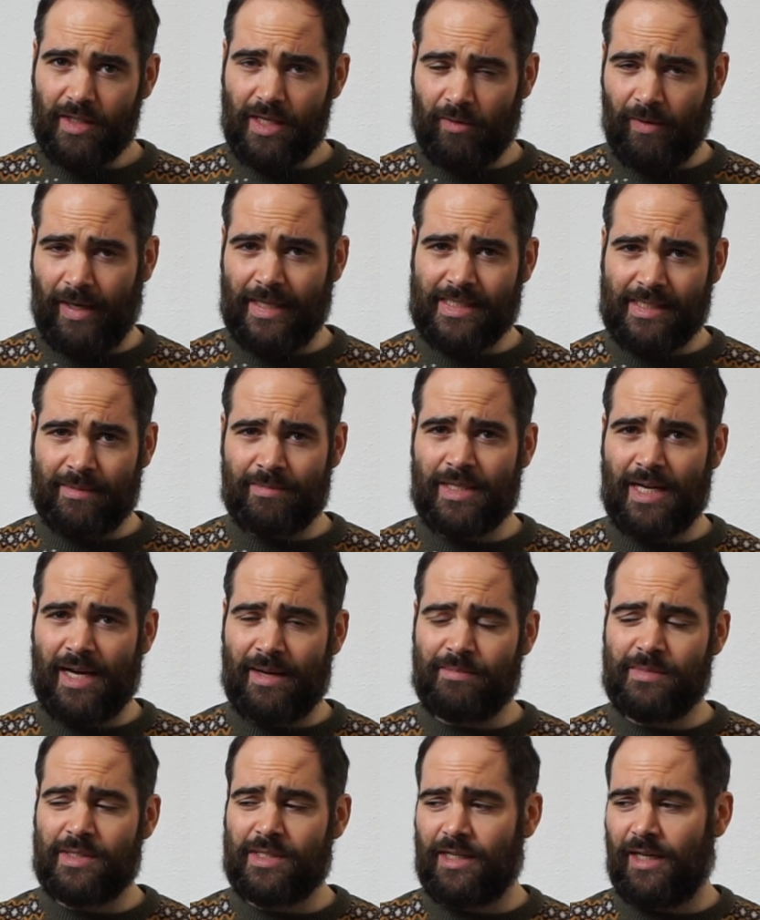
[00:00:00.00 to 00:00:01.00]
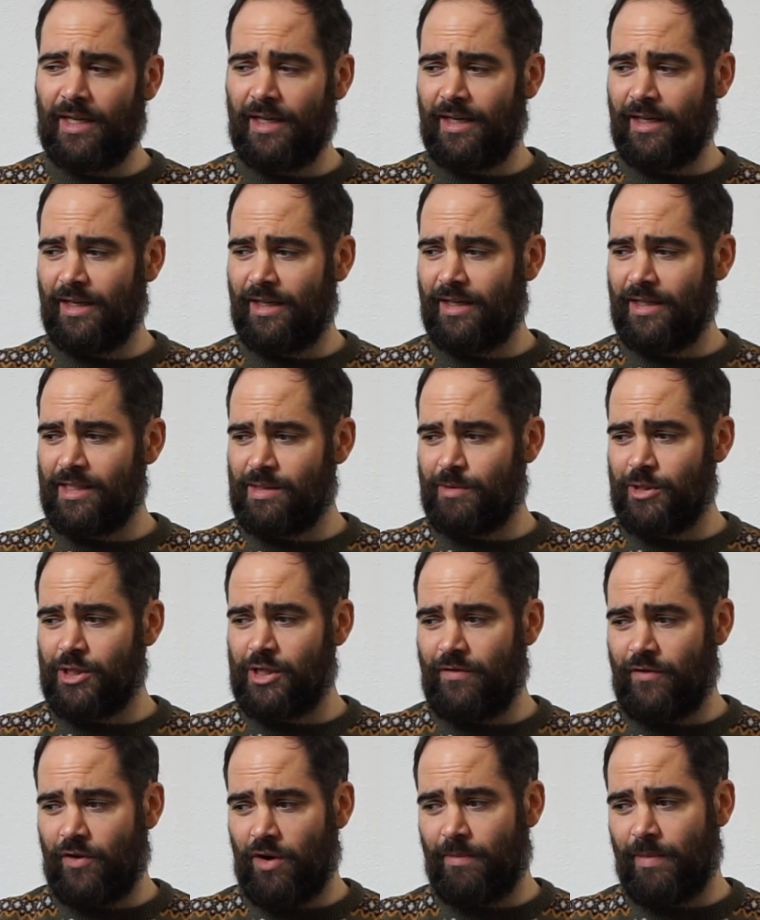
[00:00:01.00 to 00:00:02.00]
All right, sometimes, especially
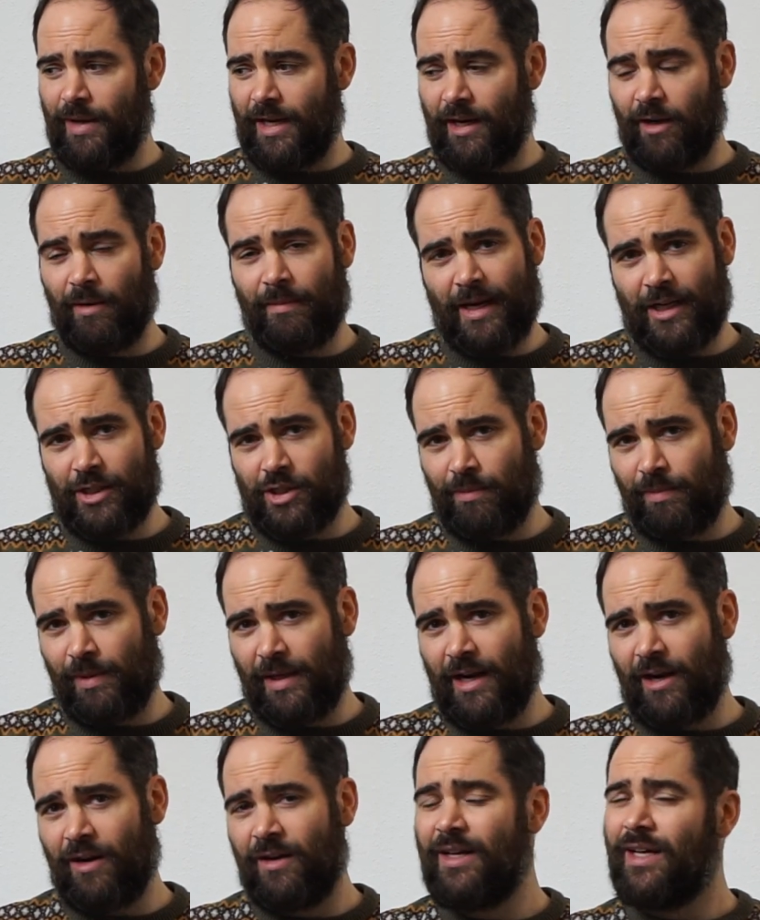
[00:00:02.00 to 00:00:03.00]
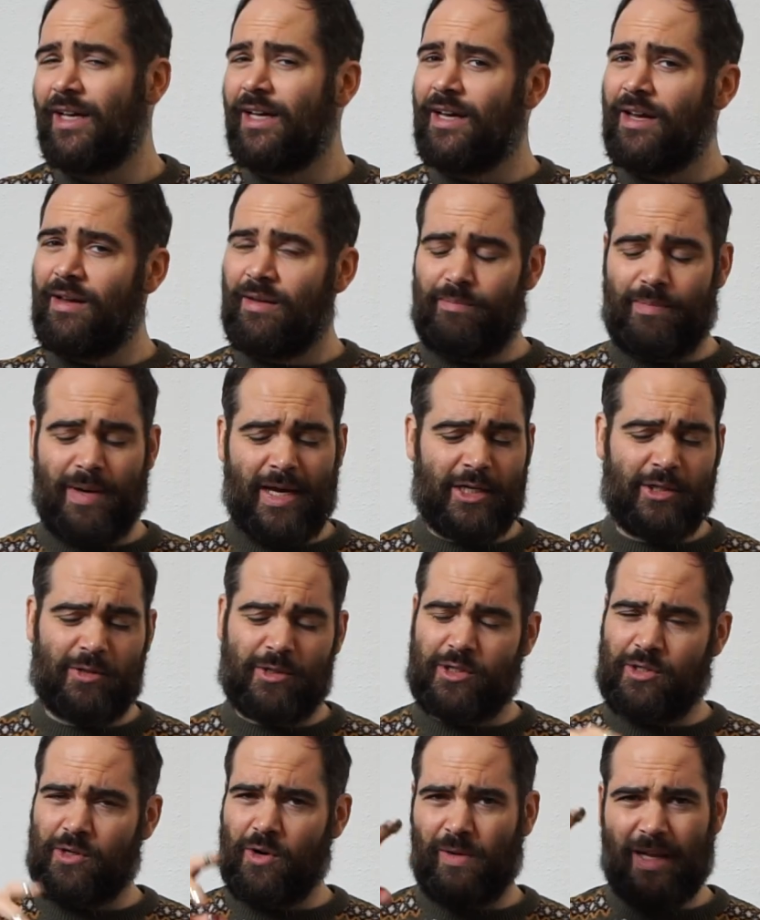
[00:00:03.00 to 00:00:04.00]
if you're a beginner banjo player, banjo
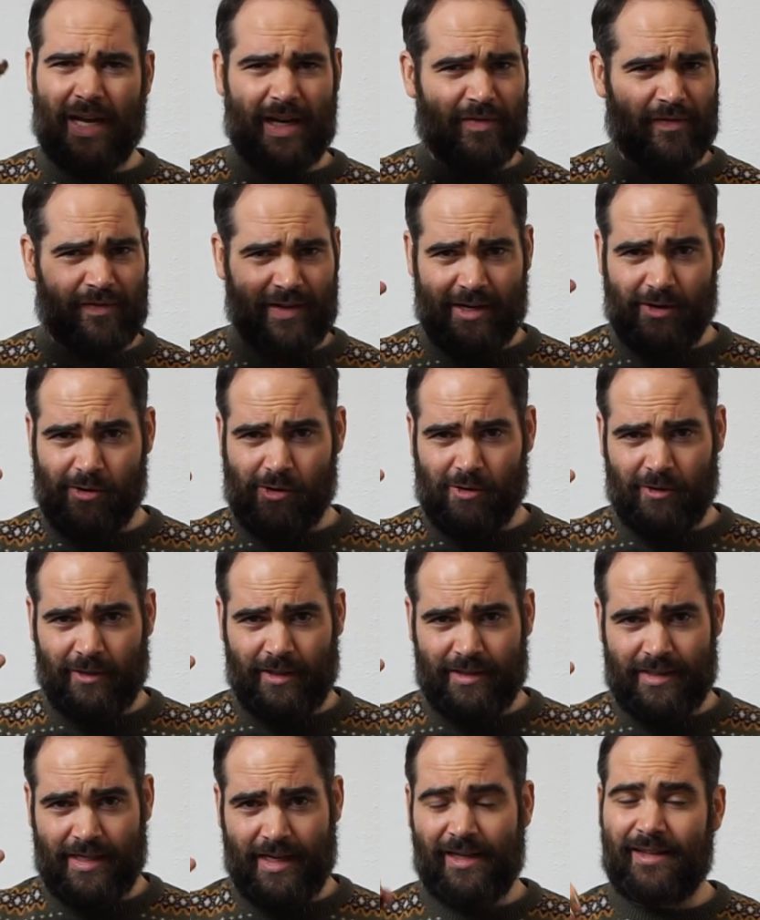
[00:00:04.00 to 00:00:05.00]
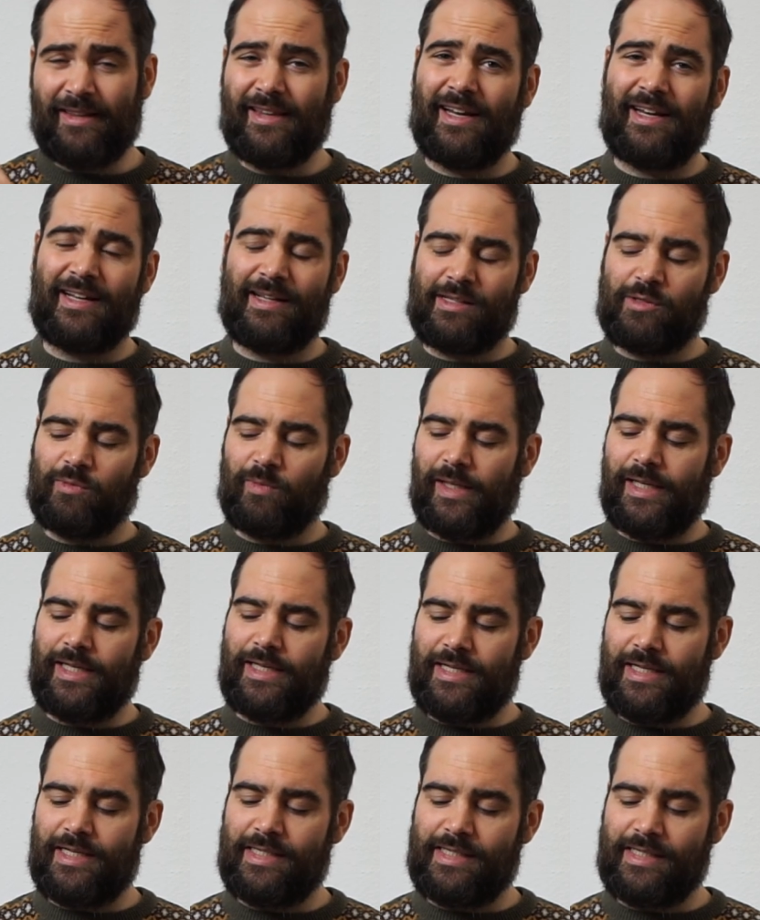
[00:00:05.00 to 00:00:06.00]
is so like finger orientated that it's really
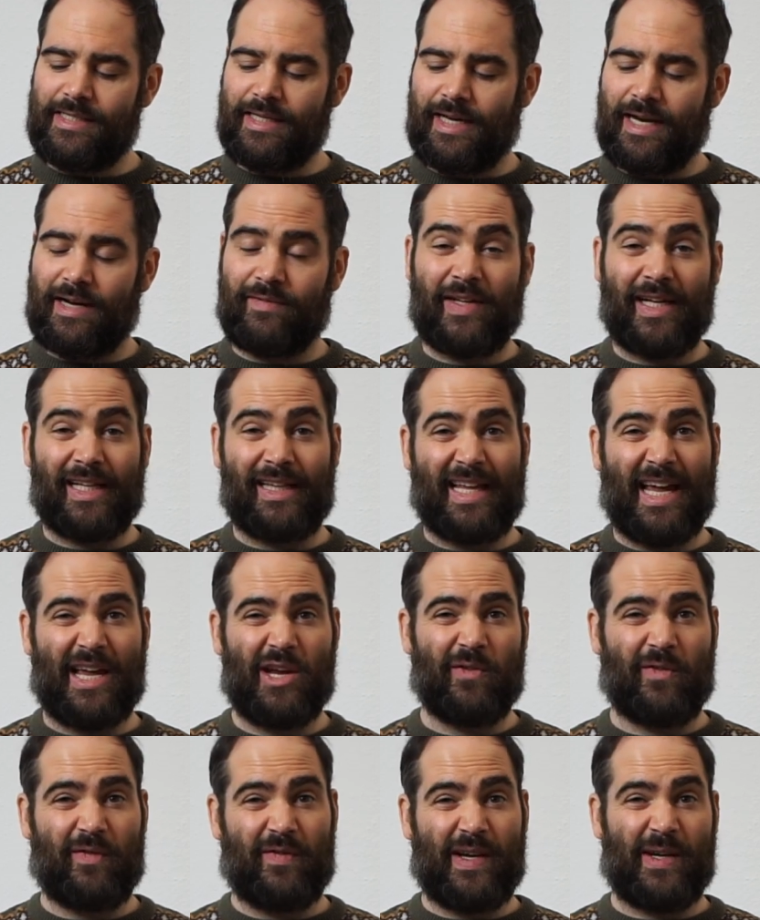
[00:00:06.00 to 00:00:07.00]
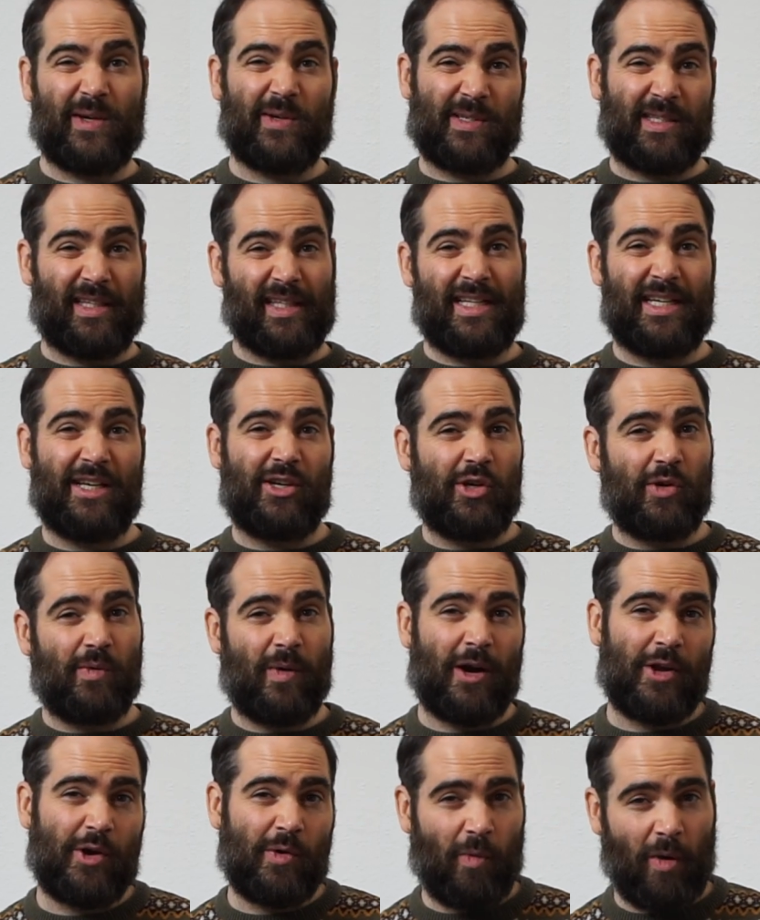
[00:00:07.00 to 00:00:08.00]
easy to kind of like let your fingers lead you where
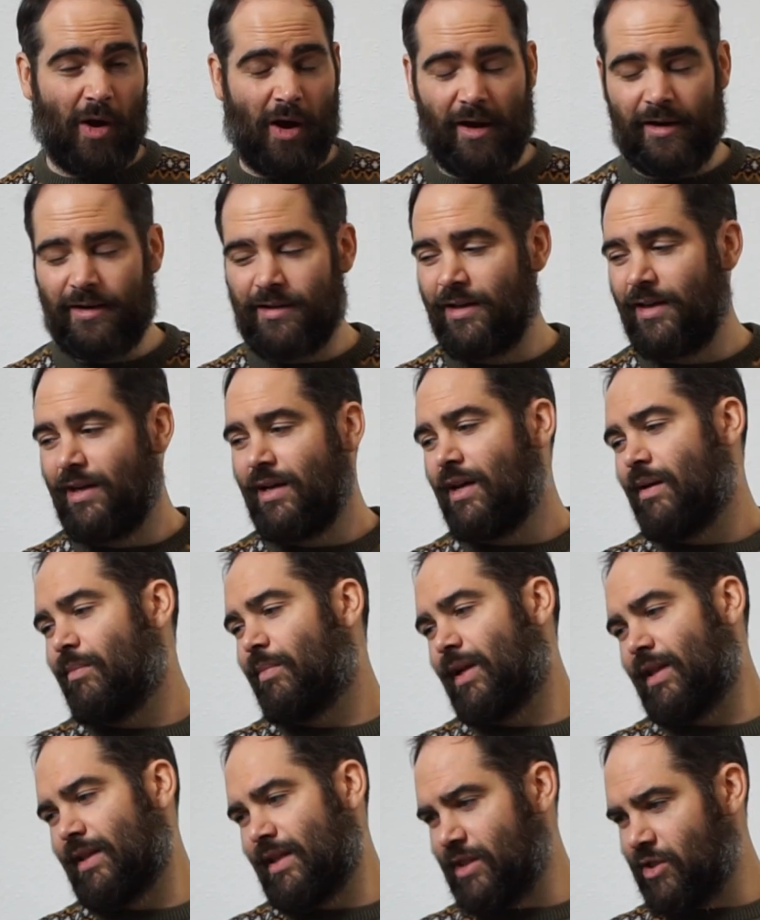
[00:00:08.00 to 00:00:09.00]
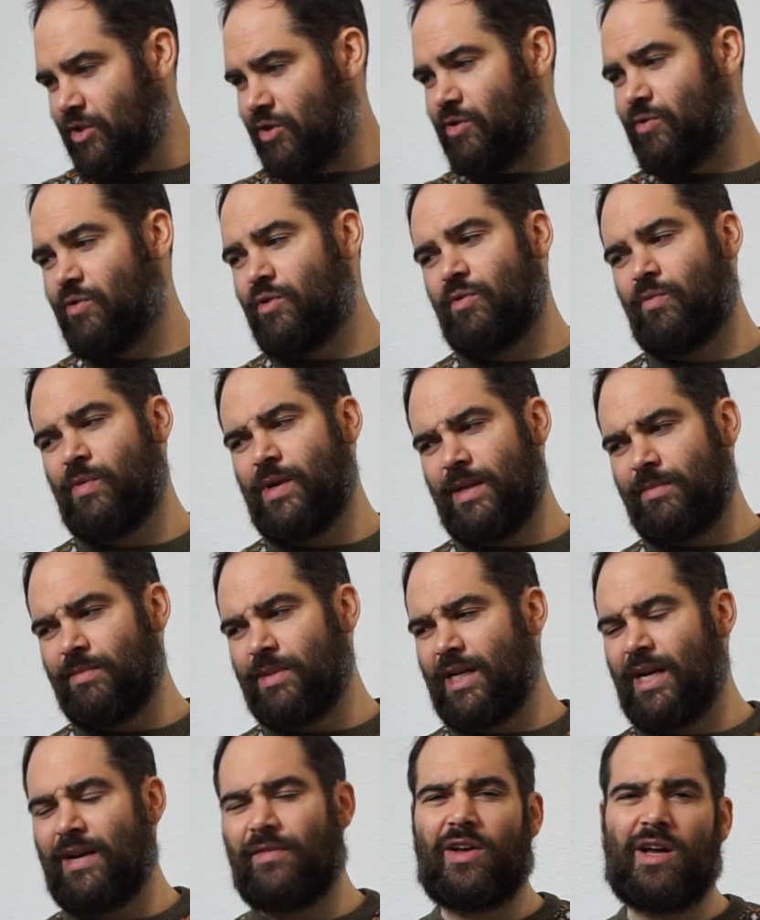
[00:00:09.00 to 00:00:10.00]
you want. But in this tune, the rhythms
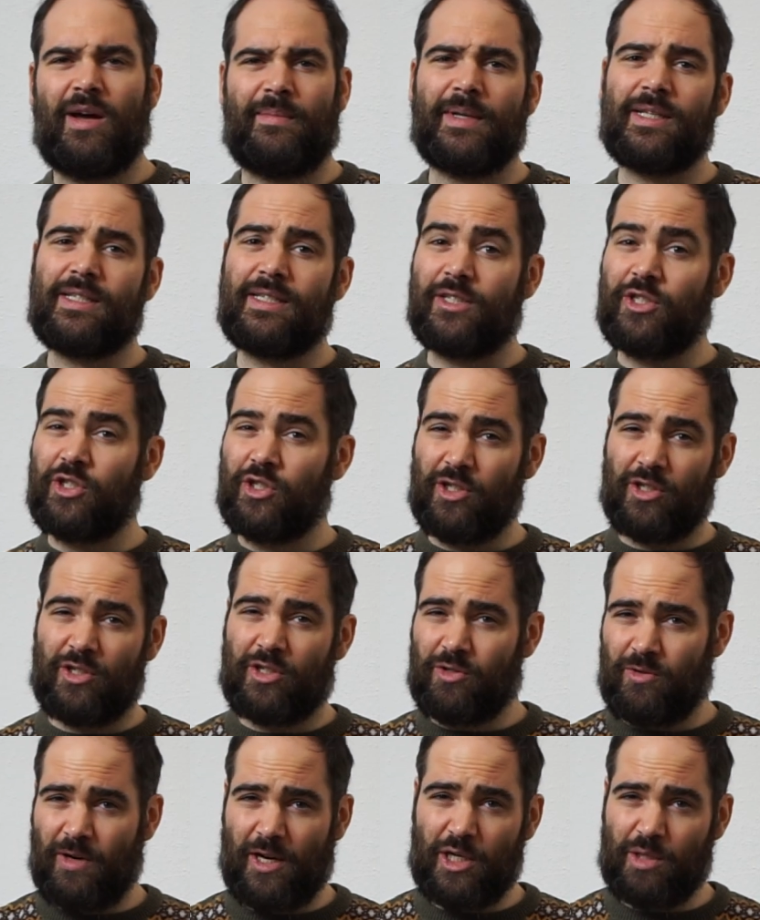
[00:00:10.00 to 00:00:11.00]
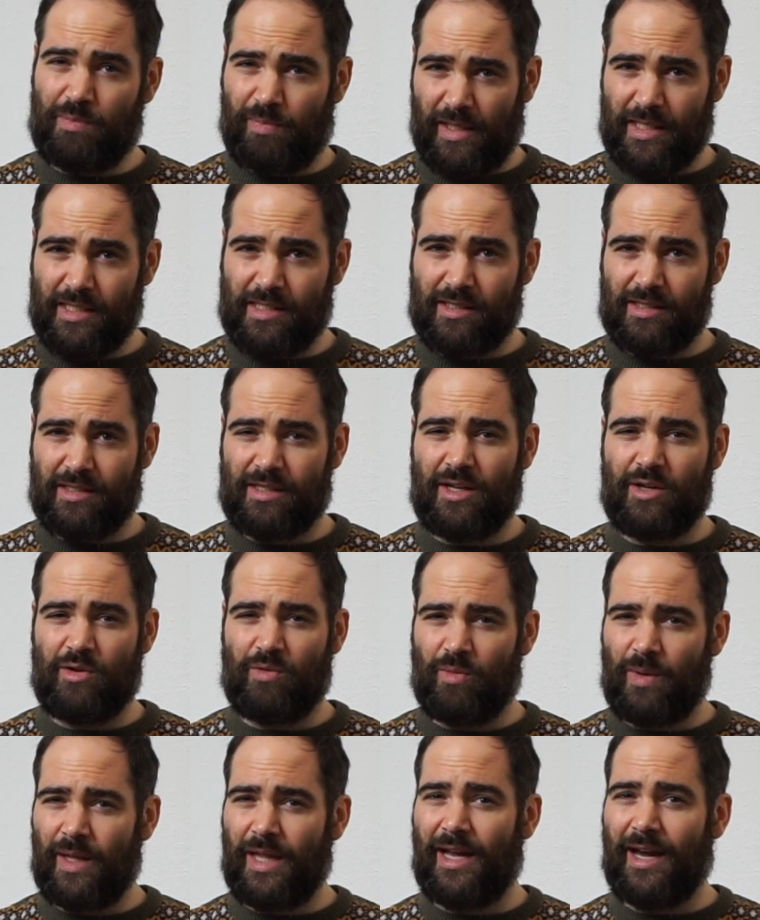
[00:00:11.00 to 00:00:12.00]
kind of come at such strange places that you
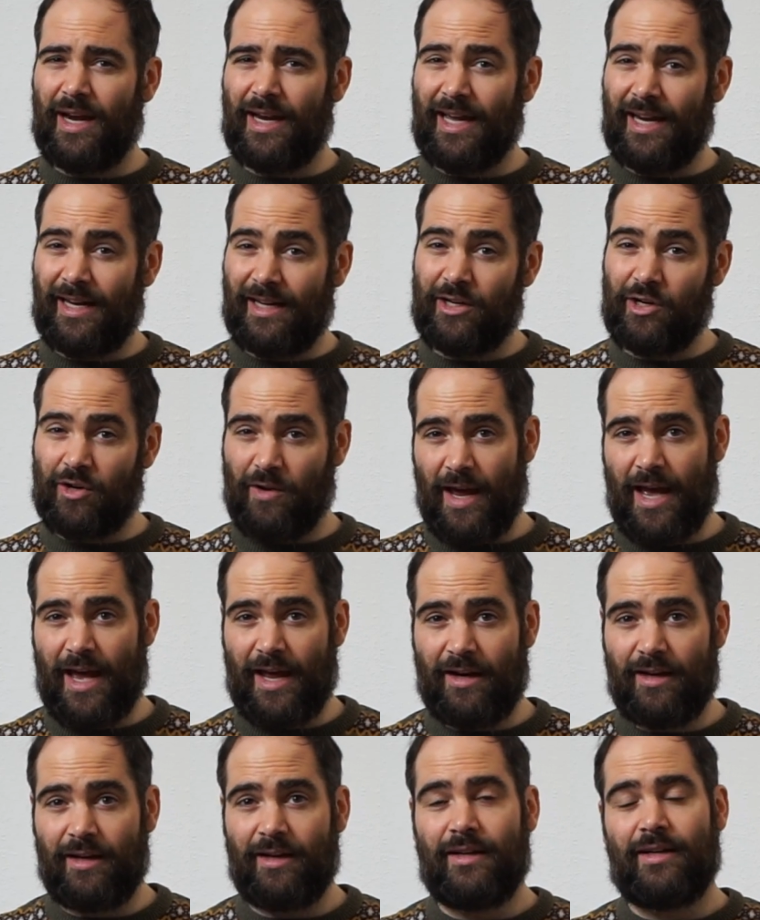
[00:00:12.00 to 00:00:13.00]
really got to get it in your head.